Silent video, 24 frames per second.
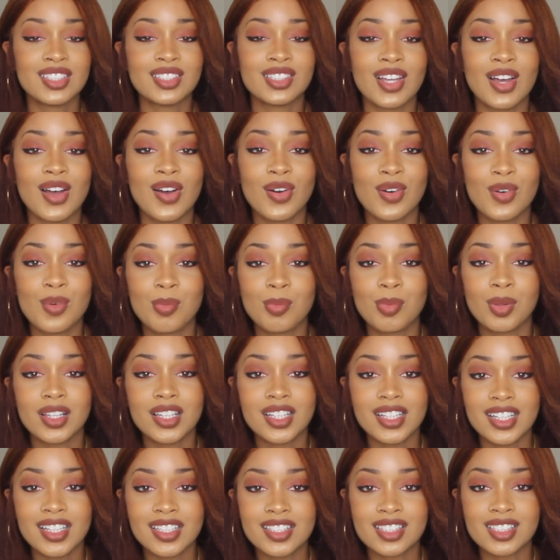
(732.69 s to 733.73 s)
So
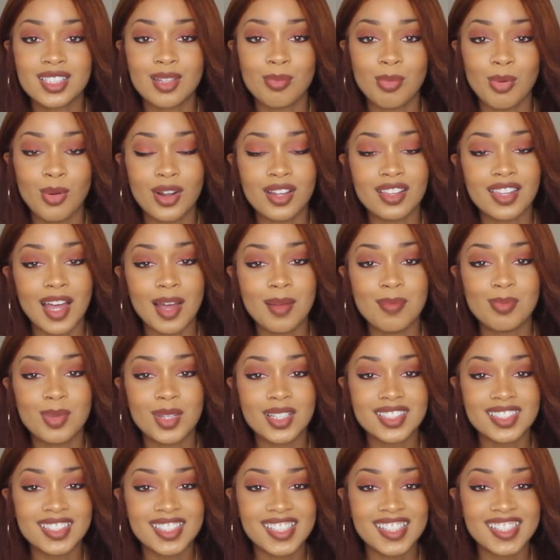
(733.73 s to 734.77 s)
please support that
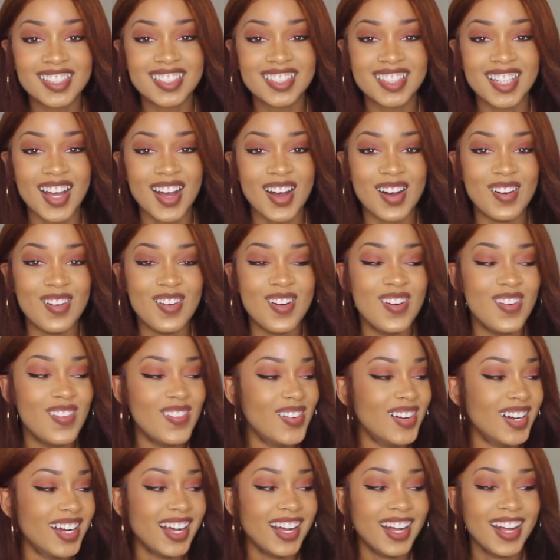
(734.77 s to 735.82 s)
business.
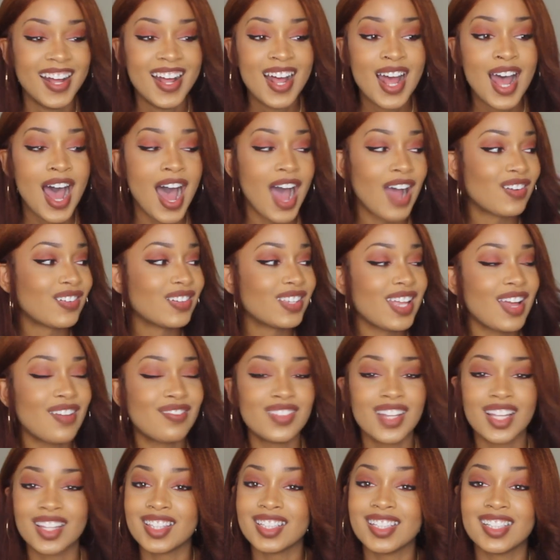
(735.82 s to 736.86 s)
I really
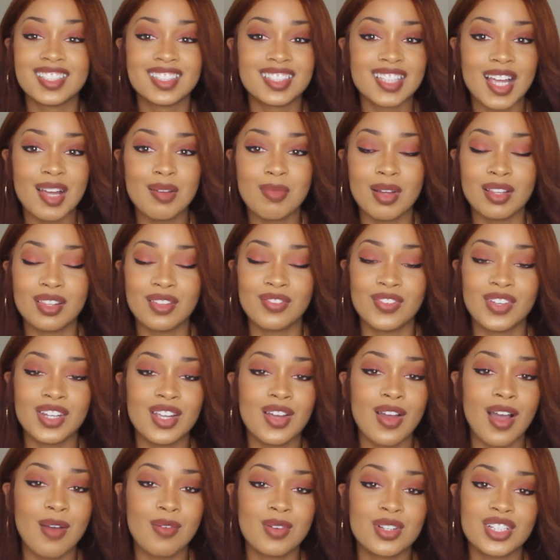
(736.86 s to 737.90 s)
have nothing to say about the
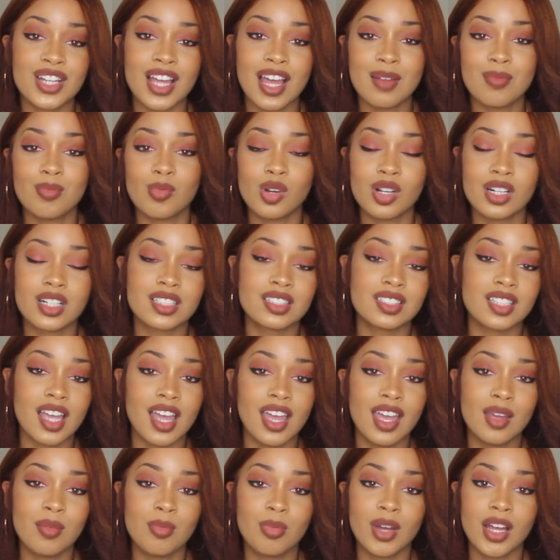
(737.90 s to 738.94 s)
video. I wish I had more to
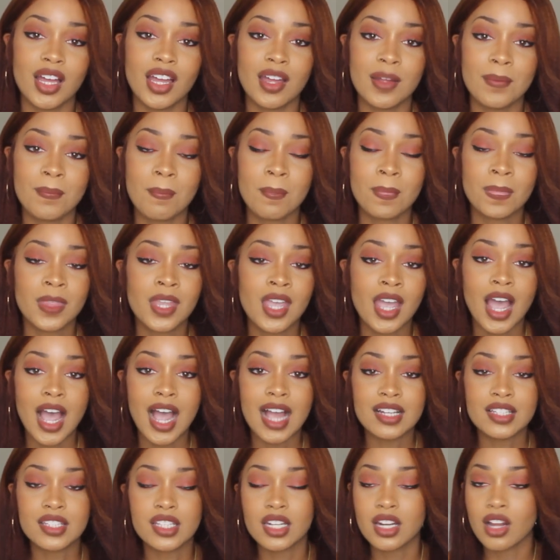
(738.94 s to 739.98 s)
say, but
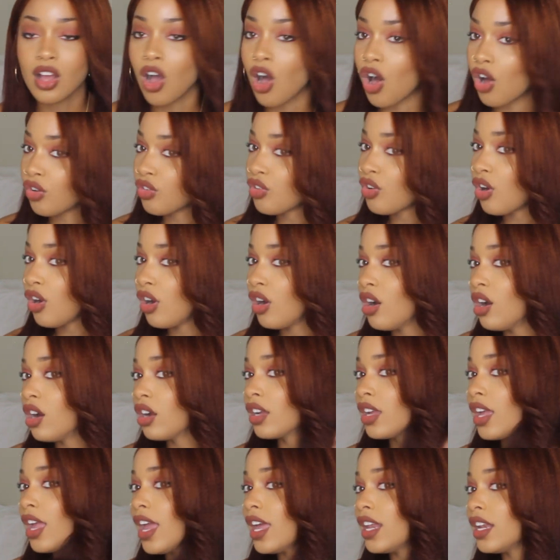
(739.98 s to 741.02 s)
I did it all
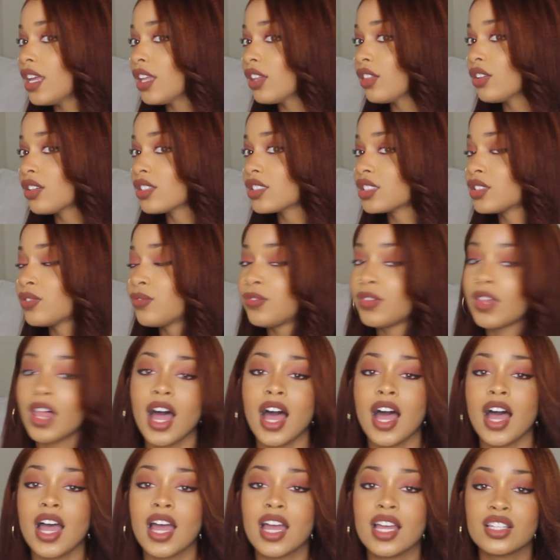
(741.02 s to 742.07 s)
wrong and it looks
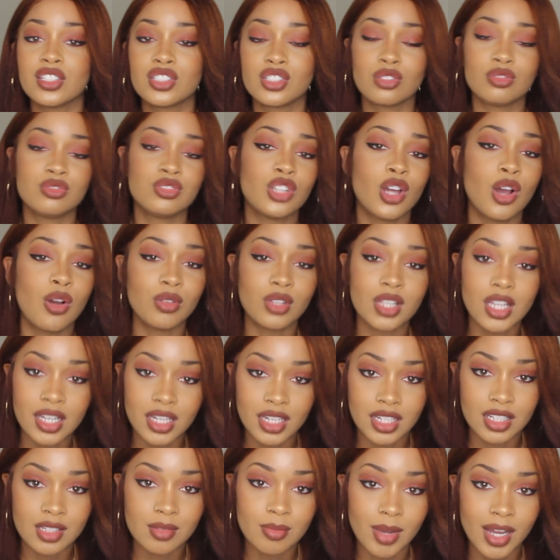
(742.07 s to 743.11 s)
fly. So don't
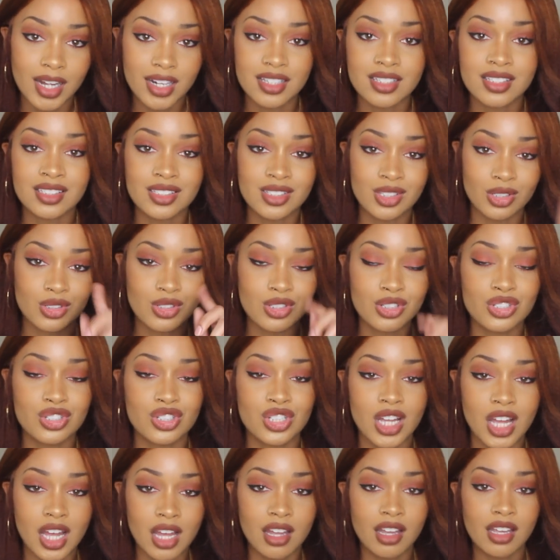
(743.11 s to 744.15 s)
let anybody steal your
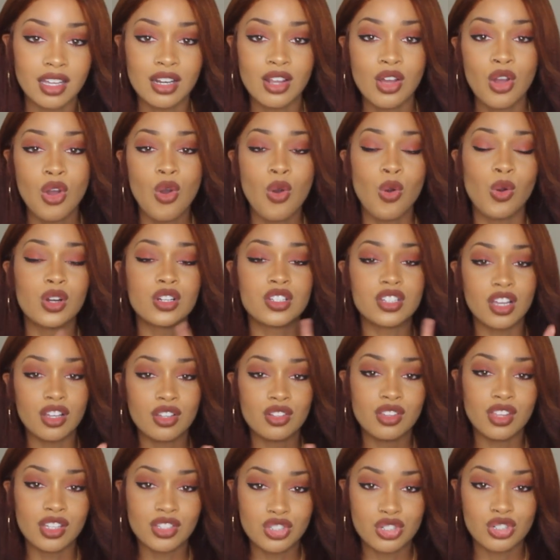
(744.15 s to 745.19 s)
shine or tell
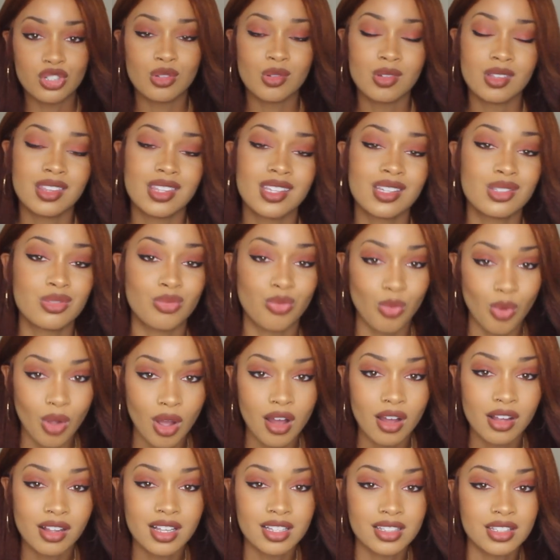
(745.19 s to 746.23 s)
you that you're doing things
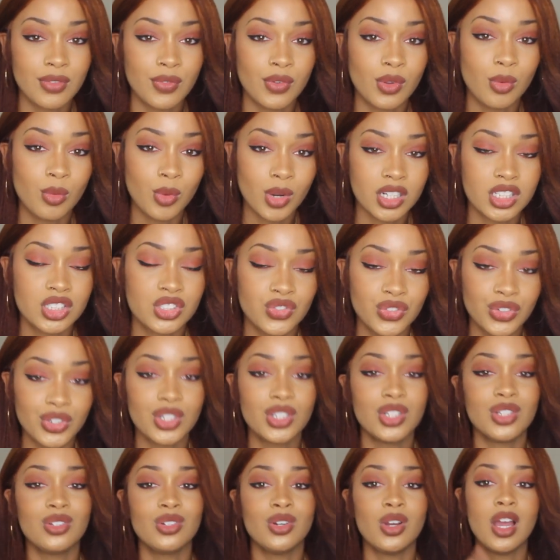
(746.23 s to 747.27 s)
wrong, because if it works for
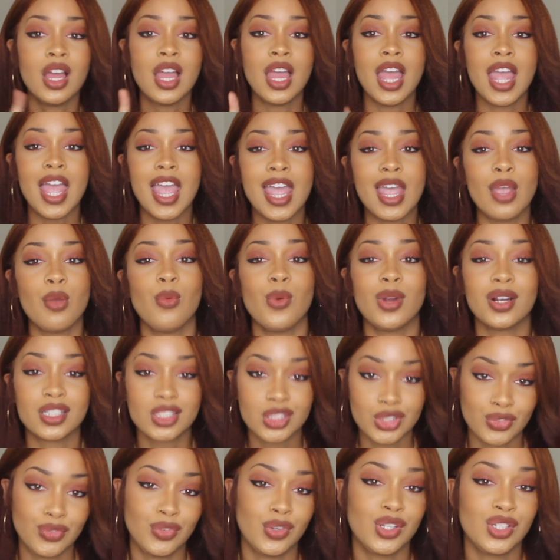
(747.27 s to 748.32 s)
you, it
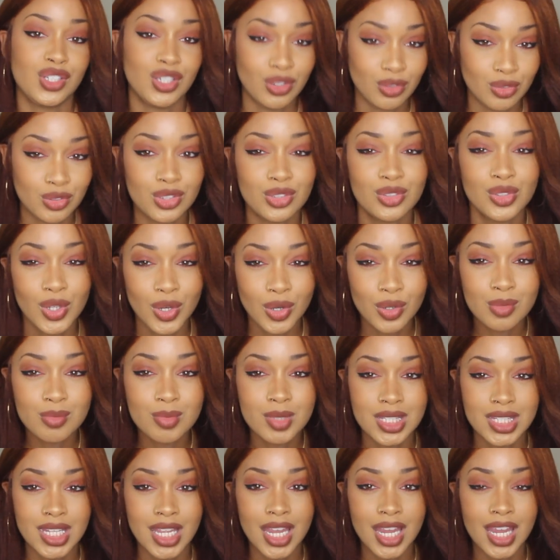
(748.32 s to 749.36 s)
works for you. You know what I'm
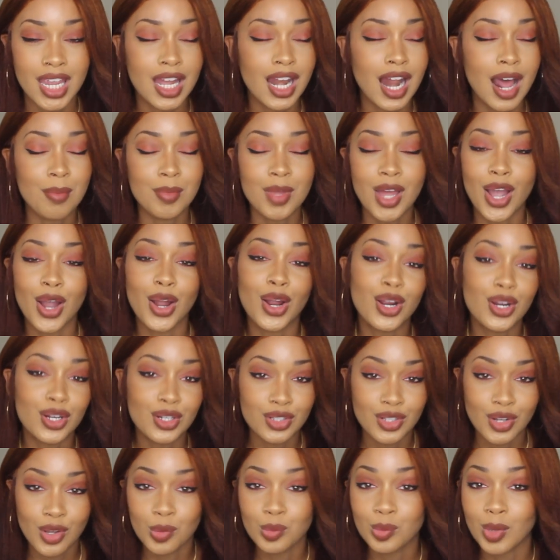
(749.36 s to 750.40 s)
saying? I'm not
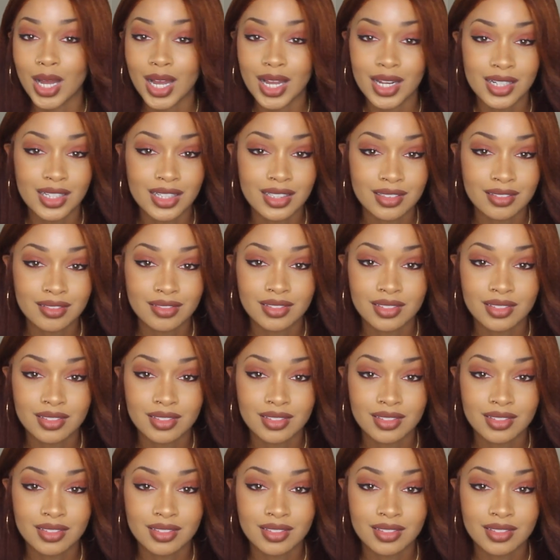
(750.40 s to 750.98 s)
hurting nobody.